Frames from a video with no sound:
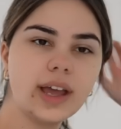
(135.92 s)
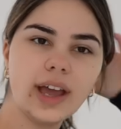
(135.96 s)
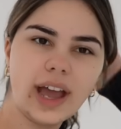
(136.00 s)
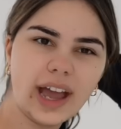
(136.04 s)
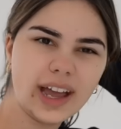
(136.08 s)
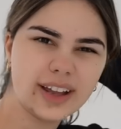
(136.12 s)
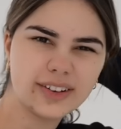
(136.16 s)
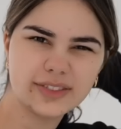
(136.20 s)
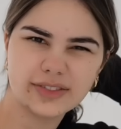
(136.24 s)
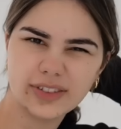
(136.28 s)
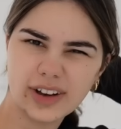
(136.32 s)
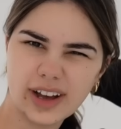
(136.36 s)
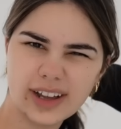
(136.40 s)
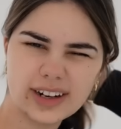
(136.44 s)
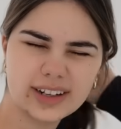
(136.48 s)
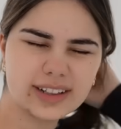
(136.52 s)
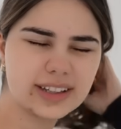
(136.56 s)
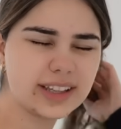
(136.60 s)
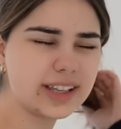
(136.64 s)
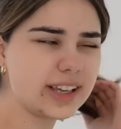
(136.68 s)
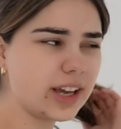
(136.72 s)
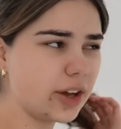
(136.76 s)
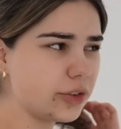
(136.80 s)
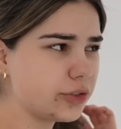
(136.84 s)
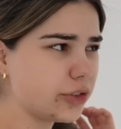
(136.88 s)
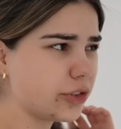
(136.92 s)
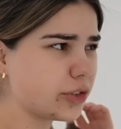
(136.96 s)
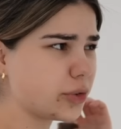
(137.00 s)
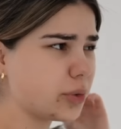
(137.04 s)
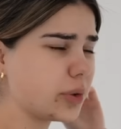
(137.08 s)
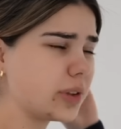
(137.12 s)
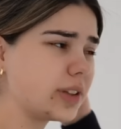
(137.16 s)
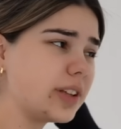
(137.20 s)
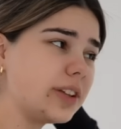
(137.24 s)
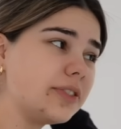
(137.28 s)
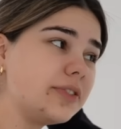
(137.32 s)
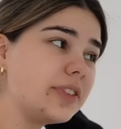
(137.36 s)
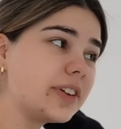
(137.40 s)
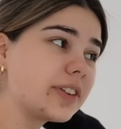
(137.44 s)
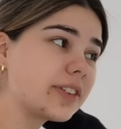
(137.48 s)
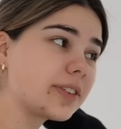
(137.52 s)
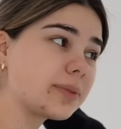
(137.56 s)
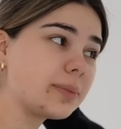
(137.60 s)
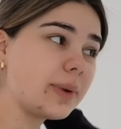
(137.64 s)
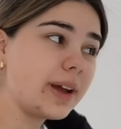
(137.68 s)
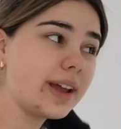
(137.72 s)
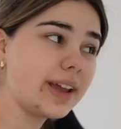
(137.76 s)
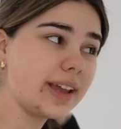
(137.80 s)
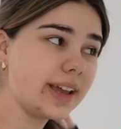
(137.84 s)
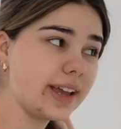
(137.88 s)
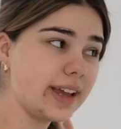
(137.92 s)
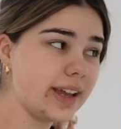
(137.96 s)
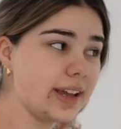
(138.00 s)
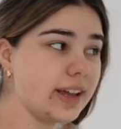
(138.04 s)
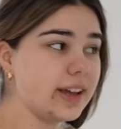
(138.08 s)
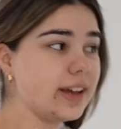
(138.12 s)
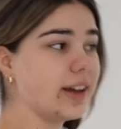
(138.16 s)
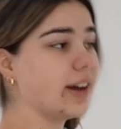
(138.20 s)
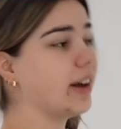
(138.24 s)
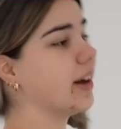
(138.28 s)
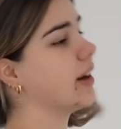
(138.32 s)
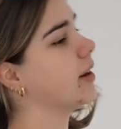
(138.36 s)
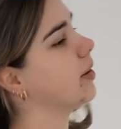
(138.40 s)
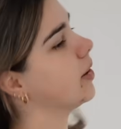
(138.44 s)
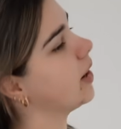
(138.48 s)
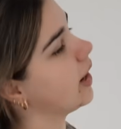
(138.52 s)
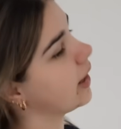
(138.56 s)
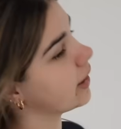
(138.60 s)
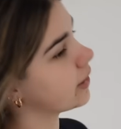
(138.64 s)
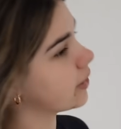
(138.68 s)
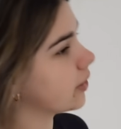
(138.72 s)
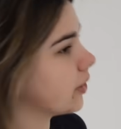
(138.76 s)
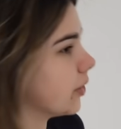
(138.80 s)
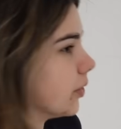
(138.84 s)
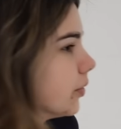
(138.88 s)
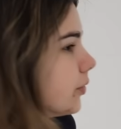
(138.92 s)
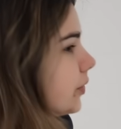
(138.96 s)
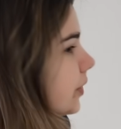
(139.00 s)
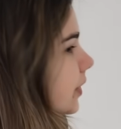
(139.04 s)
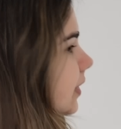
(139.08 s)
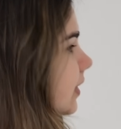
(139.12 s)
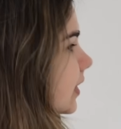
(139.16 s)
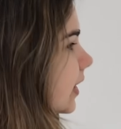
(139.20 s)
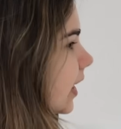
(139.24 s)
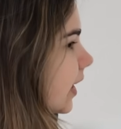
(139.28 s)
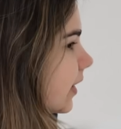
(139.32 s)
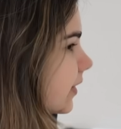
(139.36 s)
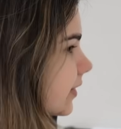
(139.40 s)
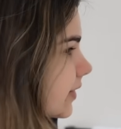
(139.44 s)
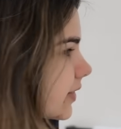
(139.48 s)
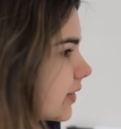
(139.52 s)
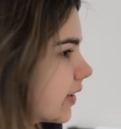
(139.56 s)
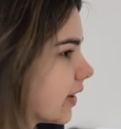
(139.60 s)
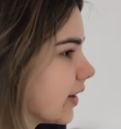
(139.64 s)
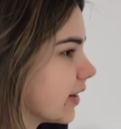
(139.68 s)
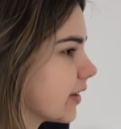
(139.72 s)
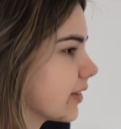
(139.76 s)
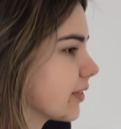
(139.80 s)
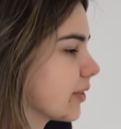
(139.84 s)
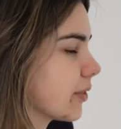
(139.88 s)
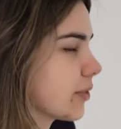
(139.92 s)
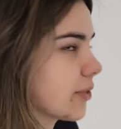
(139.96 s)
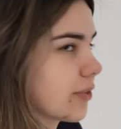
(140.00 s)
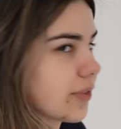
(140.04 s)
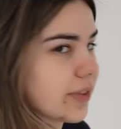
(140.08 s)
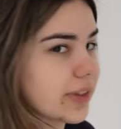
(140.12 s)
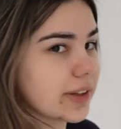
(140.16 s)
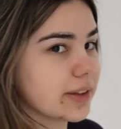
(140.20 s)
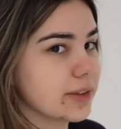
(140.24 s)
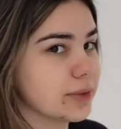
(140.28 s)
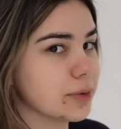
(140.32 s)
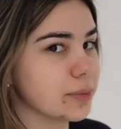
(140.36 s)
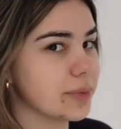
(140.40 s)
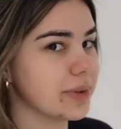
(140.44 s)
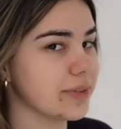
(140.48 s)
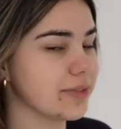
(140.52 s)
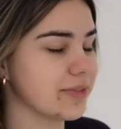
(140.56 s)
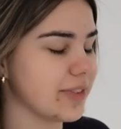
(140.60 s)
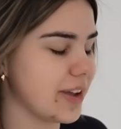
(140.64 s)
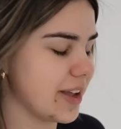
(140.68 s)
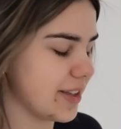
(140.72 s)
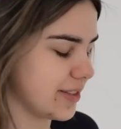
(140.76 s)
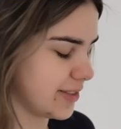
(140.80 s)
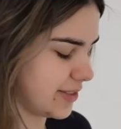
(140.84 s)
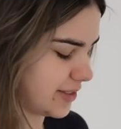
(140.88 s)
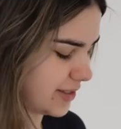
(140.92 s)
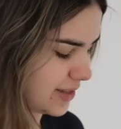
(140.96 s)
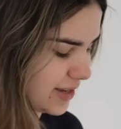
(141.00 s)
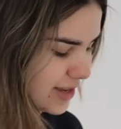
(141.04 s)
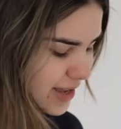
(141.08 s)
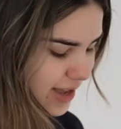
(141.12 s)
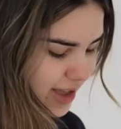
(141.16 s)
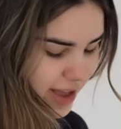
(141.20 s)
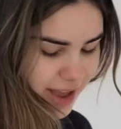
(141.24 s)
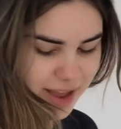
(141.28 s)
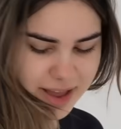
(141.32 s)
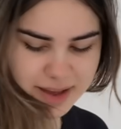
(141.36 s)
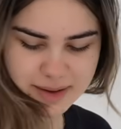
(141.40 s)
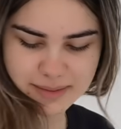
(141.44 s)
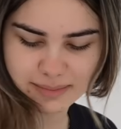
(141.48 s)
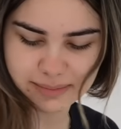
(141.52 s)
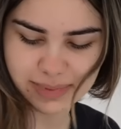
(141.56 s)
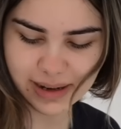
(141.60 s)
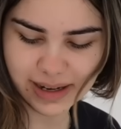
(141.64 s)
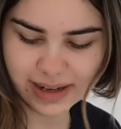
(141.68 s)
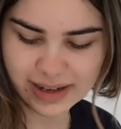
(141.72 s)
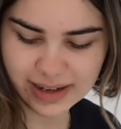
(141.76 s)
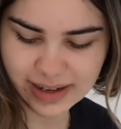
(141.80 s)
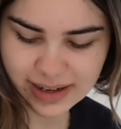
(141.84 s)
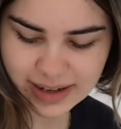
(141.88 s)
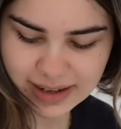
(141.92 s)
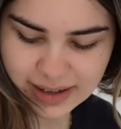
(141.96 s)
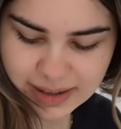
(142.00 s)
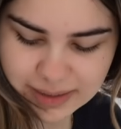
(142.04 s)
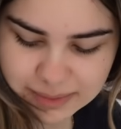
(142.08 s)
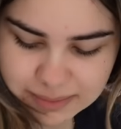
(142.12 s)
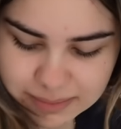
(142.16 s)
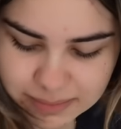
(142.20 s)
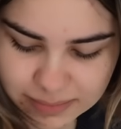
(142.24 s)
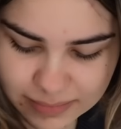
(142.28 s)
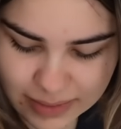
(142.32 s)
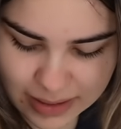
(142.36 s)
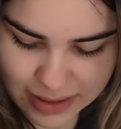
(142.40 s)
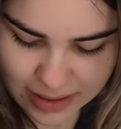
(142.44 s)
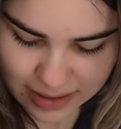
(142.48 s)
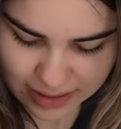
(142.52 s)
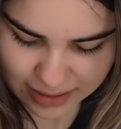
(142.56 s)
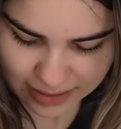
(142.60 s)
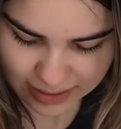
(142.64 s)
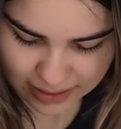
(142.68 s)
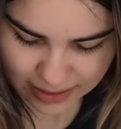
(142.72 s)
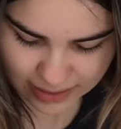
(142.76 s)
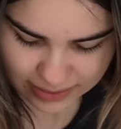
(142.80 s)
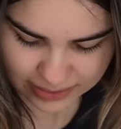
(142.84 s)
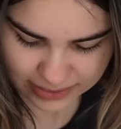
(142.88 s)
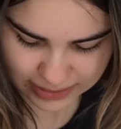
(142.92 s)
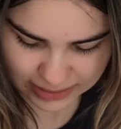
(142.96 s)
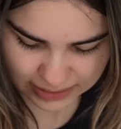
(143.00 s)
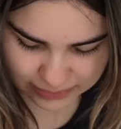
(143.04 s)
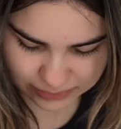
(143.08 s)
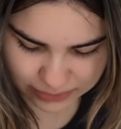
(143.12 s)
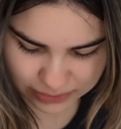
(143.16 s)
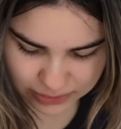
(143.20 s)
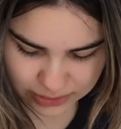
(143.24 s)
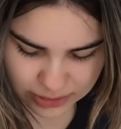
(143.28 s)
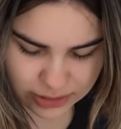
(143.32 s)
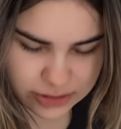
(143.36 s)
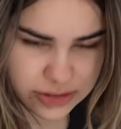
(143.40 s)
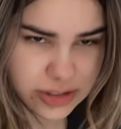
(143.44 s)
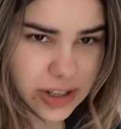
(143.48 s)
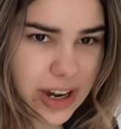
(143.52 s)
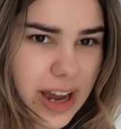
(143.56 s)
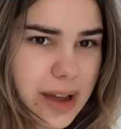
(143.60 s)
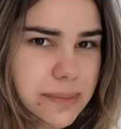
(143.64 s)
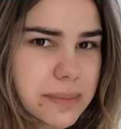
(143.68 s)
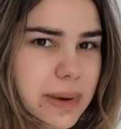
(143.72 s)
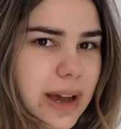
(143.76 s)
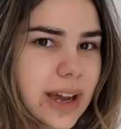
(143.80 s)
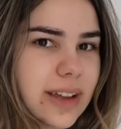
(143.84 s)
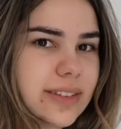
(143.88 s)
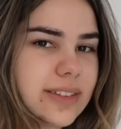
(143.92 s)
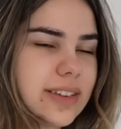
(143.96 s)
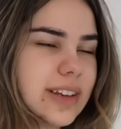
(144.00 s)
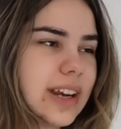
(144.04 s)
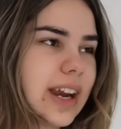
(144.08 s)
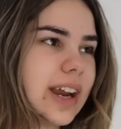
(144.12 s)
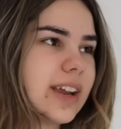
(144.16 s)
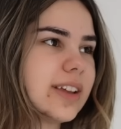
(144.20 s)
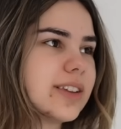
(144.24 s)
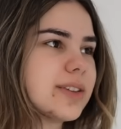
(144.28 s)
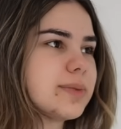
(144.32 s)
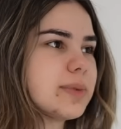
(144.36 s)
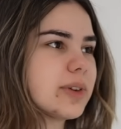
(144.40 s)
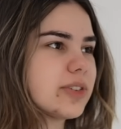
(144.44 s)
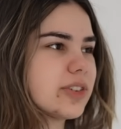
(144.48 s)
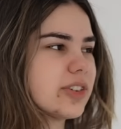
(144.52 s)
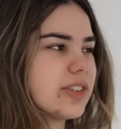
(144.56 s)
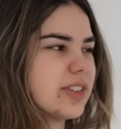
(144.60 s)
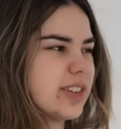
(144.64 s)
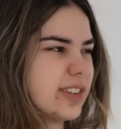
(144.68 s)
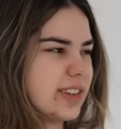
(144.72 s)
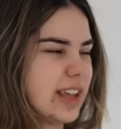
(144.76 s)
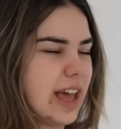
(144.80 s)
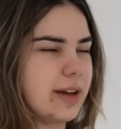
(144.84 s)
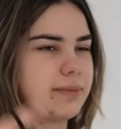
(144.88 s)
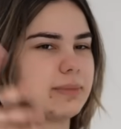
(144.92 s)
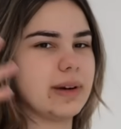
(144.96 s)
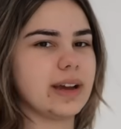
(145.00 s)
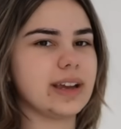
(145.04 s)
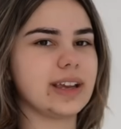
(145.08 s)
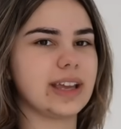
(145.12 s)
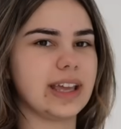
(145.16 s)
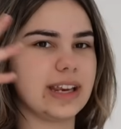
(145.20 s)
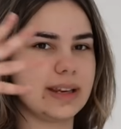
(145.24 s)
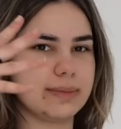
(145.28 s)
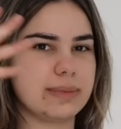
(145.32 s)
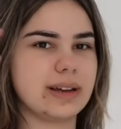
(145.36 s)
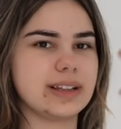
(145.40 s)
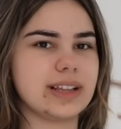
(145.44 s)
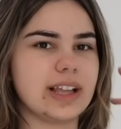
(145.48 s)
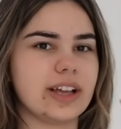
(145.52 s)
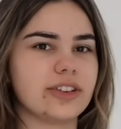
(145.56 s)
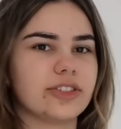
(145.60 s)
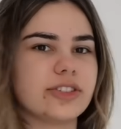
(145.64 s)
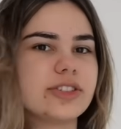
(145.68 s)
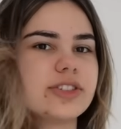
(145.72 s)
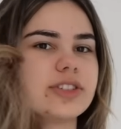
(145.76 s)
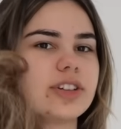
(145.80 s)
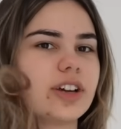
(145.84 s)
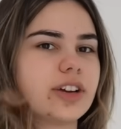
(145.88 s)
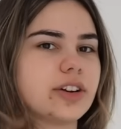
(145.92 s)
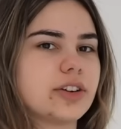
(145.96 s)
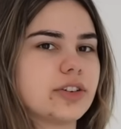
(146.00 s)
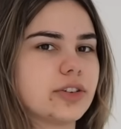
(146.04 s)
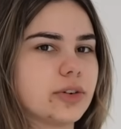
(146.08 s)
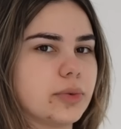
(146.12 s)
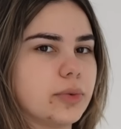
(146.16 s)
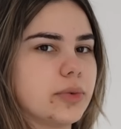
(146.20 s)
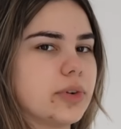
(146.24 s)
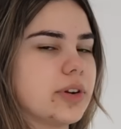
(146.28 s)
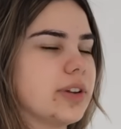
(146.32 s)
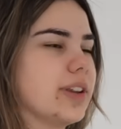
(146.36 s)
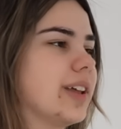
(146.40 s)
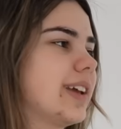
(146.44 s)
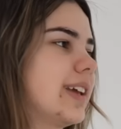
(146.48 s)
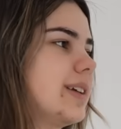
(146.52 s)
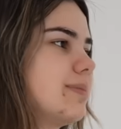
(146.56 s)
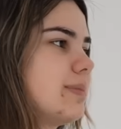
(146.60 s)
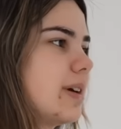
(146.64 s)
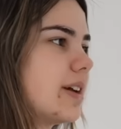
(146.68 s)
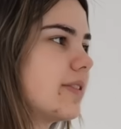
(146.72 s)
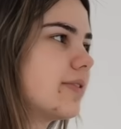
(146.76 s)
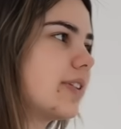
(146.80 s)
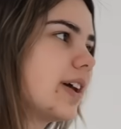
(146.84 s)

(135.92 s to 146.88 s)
And finally, I'll just quickly fix my hair. I curled it last night because I was feeling a little bit fancy, but I think I'm just going to tie it back today, especially since I have like getting my lashes done and I don't want it like in my